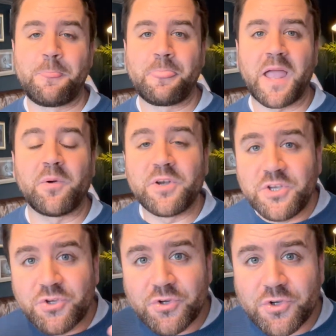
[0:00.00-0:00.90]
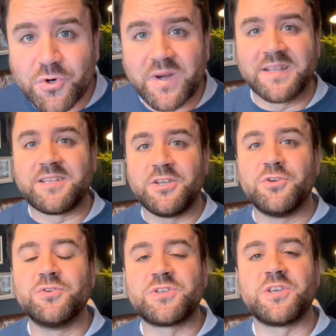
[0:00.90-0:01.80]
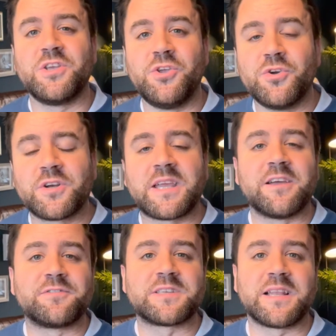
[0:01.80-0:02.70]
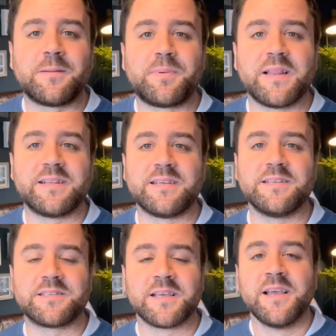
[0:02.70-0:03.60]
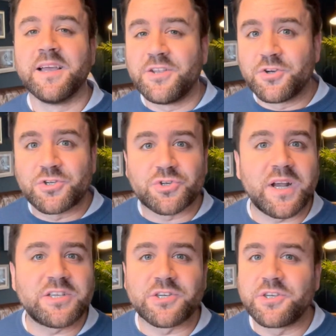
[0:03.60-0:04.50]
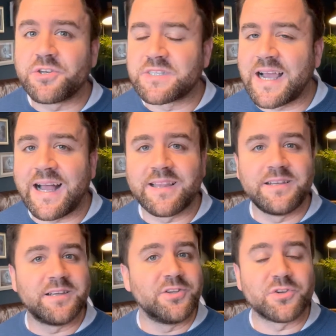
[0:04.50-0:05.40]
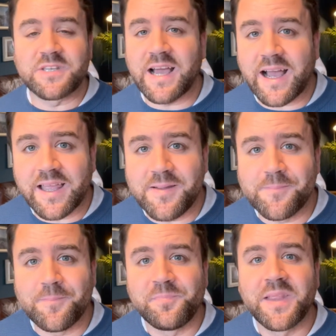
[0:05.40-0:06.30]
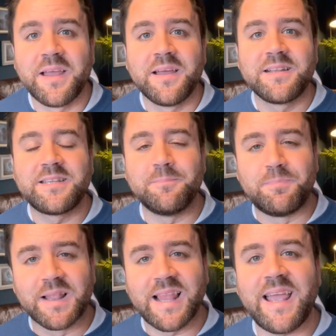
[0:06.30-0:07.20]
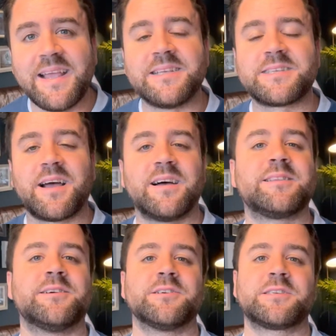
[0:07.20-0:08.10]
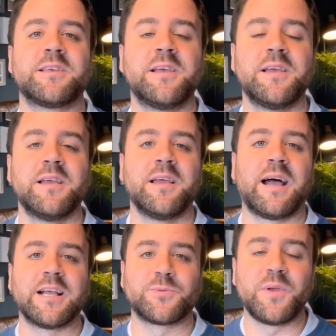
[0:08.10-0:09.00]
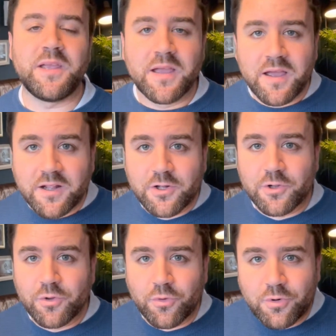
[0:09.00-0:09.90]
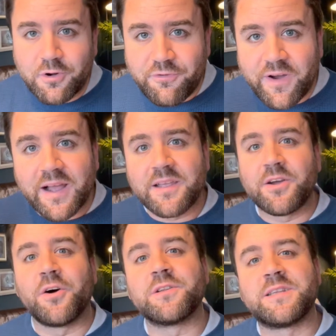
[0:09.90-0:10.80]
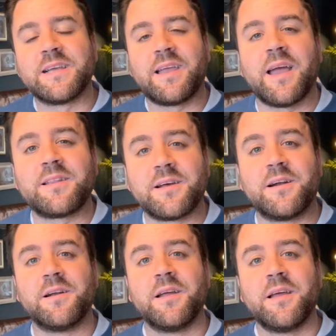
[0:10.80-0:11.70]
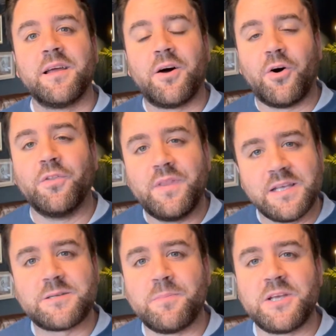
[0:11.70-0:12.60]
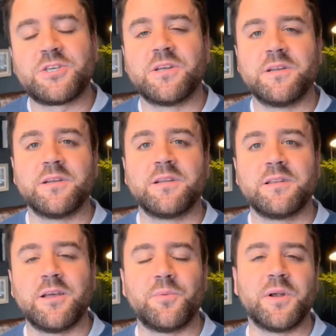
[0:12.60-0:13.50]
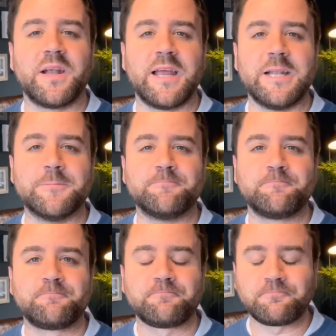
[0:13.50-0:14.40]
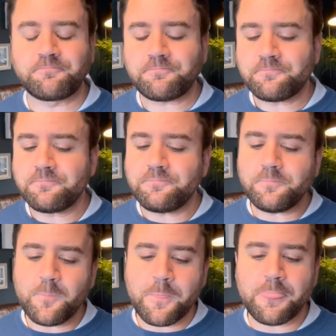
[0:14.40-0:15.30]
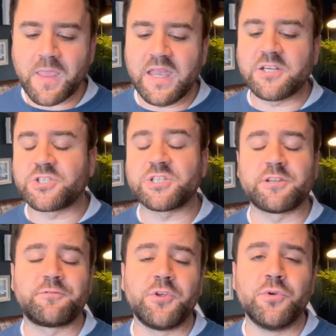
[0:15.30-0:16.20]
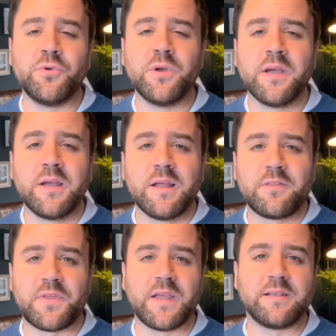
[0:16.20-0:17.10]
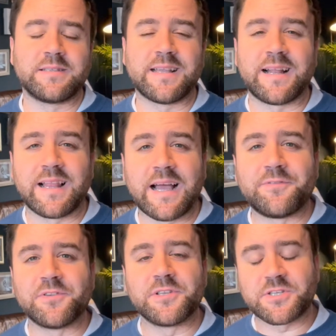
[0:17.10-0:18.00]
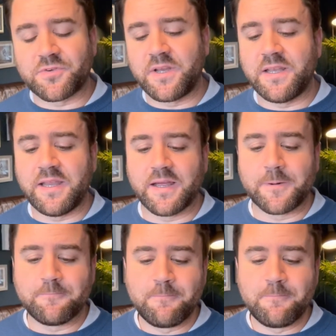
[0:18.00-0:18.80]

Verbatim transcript: How are you going to use your gifts and abilities your treasure, your talent, and your time to bless others as we glorify God together on this mission that we're in. Here's just a few things that I'll have on the screen here.